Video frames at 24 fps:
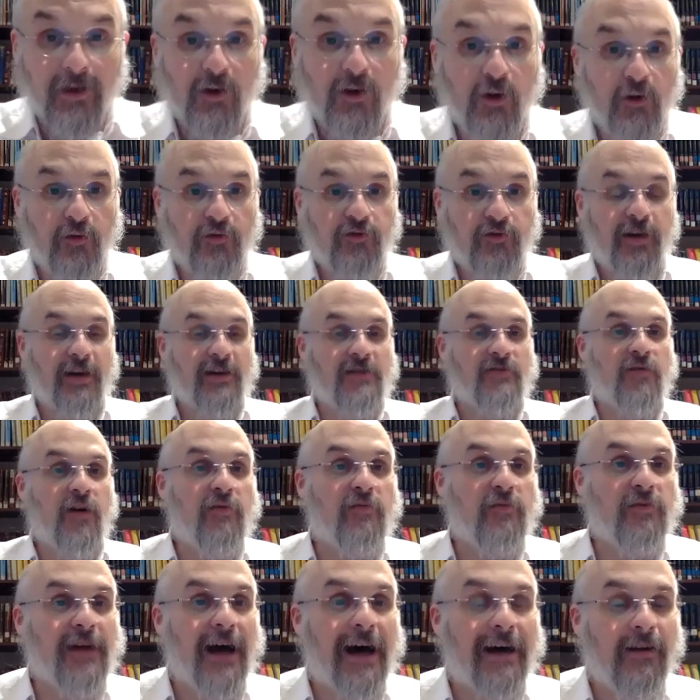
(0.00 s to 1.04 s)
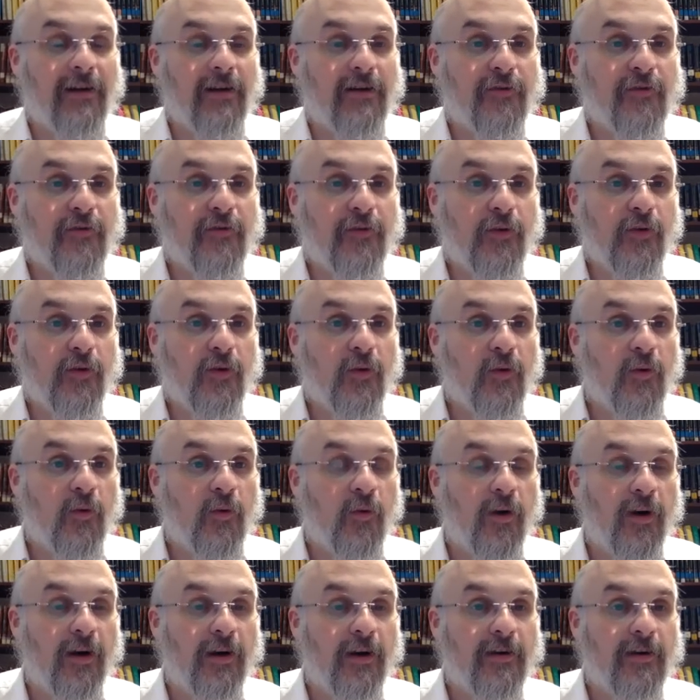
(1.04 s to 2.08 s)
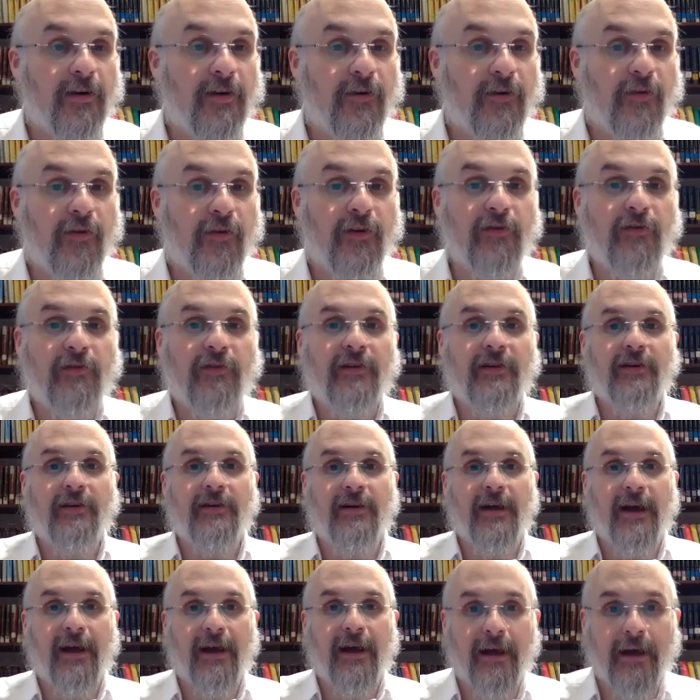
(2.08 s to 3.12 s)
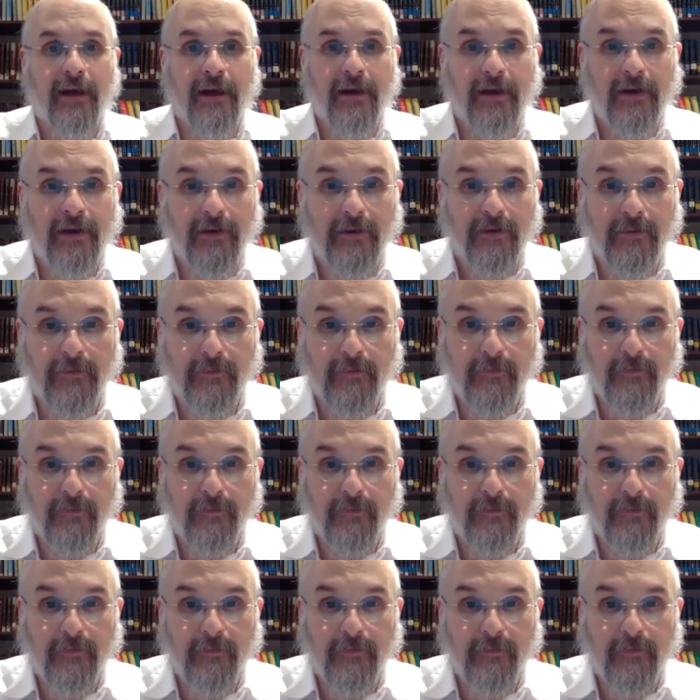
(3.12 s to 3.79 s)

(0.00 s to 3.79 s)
Kuf Tesvav Mud Aleph 115a.